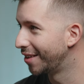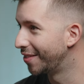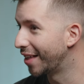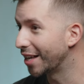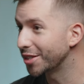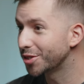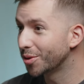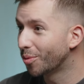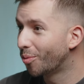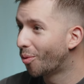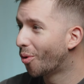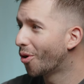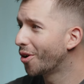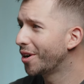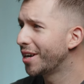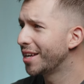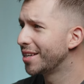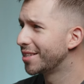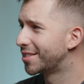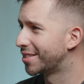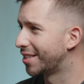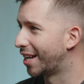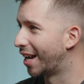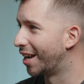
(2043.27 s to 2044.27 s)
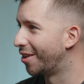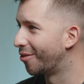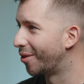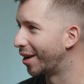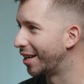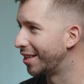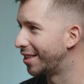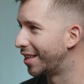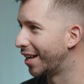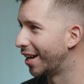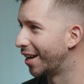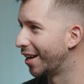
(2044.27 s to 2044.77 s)
That's a warning sign
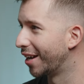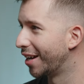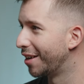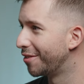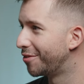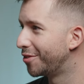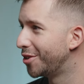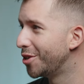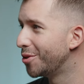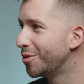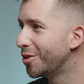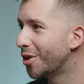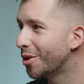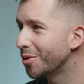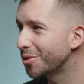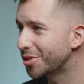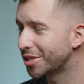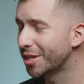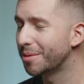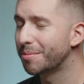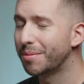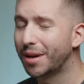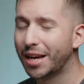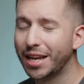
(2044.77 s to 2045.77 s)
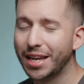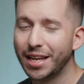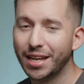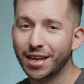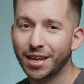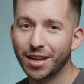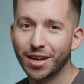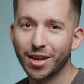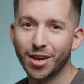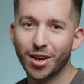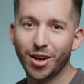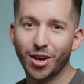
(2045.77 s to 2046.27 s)
right there. If you know
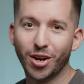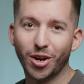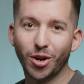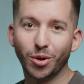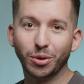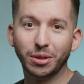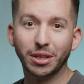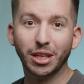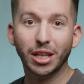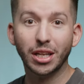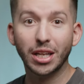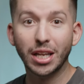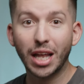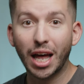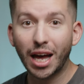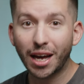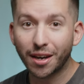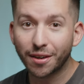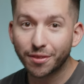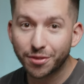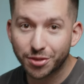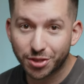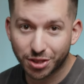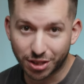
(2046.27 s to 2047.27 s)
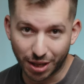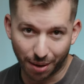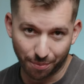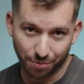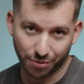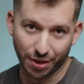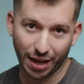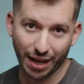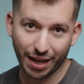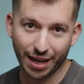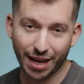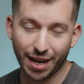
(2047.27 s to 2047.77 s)
somebody who loves
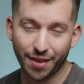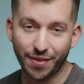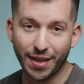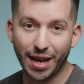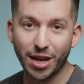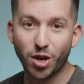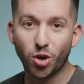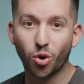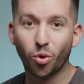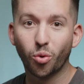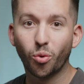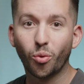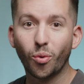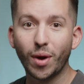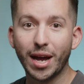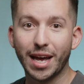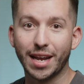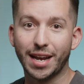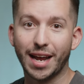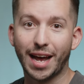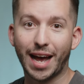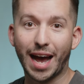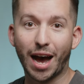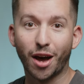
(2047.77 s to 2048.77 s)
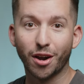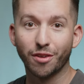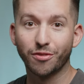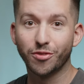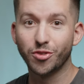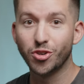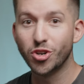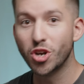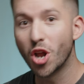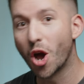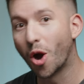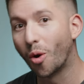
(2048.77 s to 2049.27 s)
something and they quit out
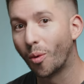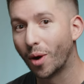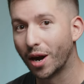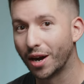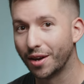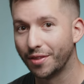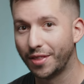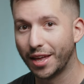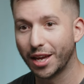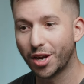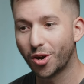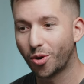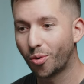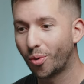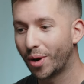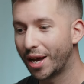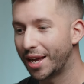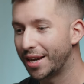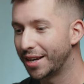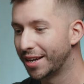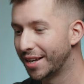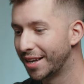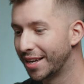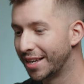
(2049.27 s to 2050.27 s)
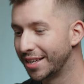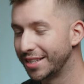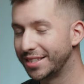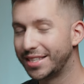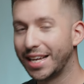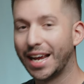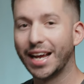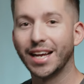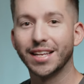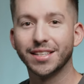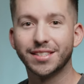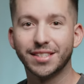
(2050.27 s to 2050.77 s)
of nowhere, they quit
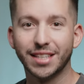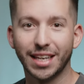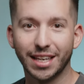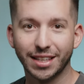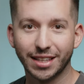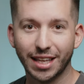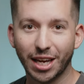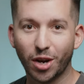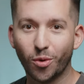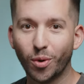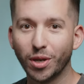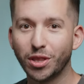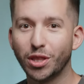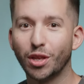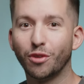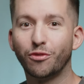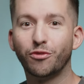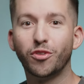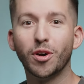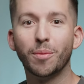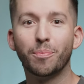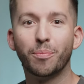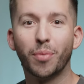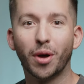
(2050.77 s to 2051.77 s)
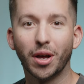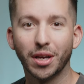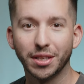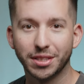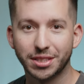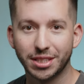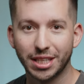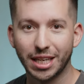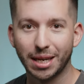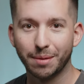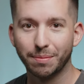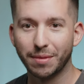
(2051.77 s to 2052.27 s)
dancing, they quit the football
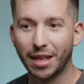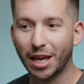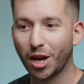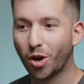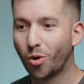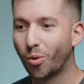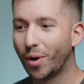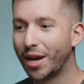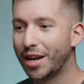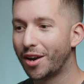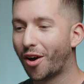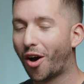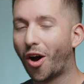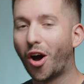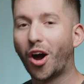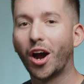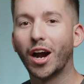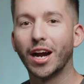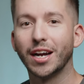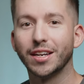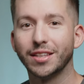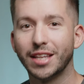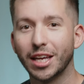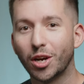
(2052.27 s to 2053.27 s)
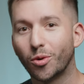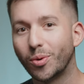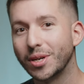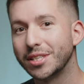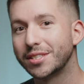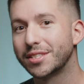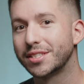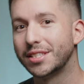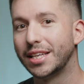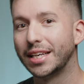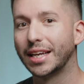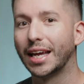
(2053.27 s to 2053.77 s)
team, they quit art, they
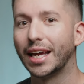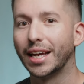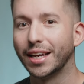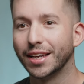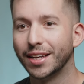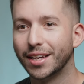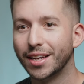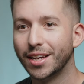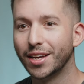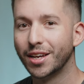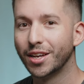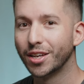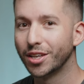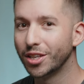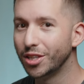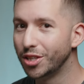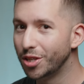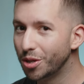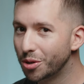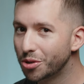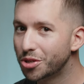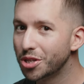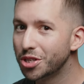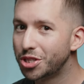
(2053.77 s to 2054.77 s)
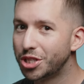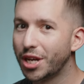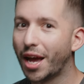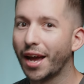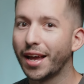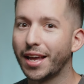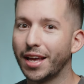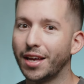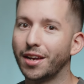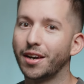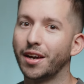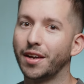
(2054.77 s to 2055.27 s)
quit singing, you should
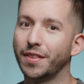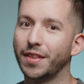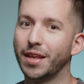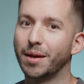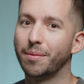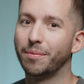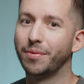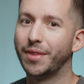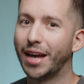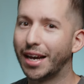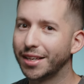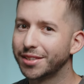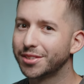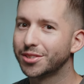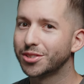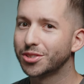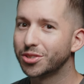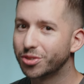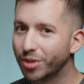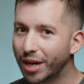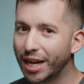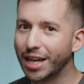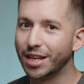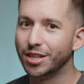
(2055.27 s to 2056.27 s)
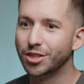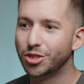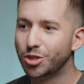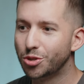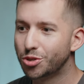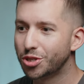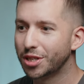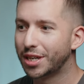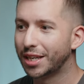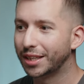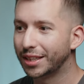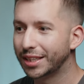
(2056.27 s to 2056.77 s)
check in on them. That's strange.
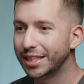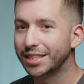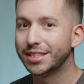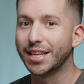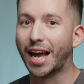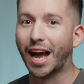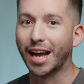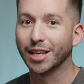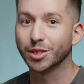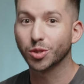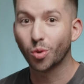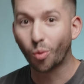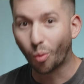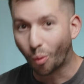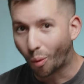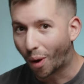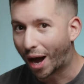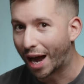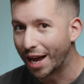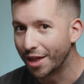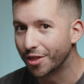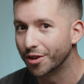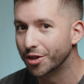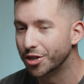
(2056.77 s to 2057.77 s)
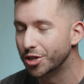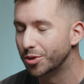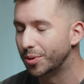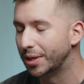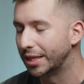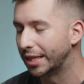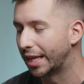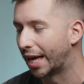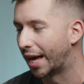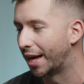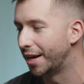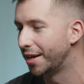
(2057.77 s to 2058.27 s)
You should at least ask why they're
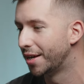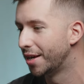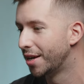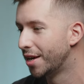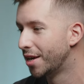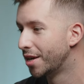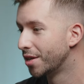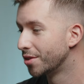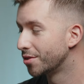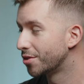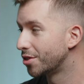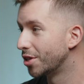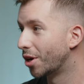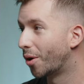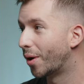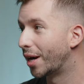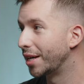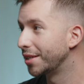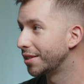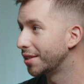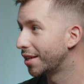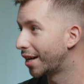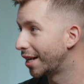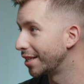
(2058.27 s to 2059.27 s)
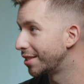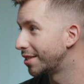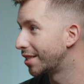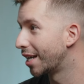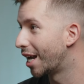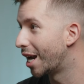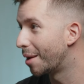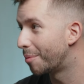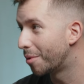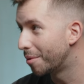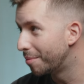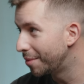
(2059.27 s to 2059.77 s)
doing that. So I, I
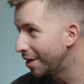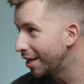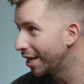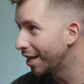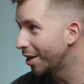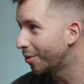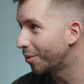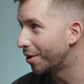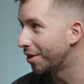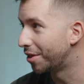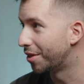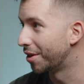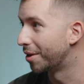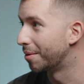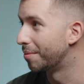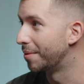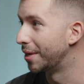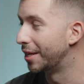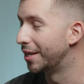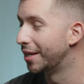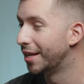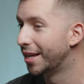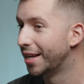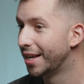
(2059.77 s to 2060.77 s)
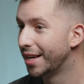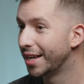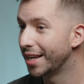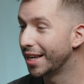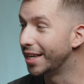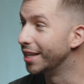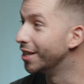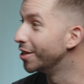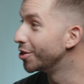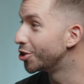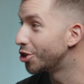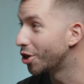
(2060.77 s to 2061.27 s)
set up a meeting with him and
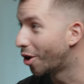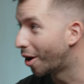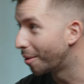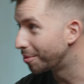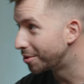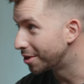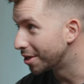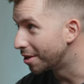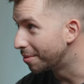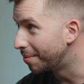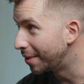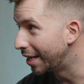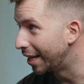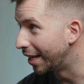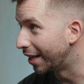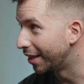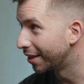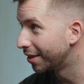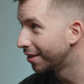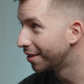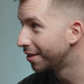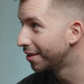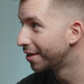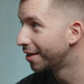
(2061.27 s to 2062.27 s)
he didn't show up to the meeting.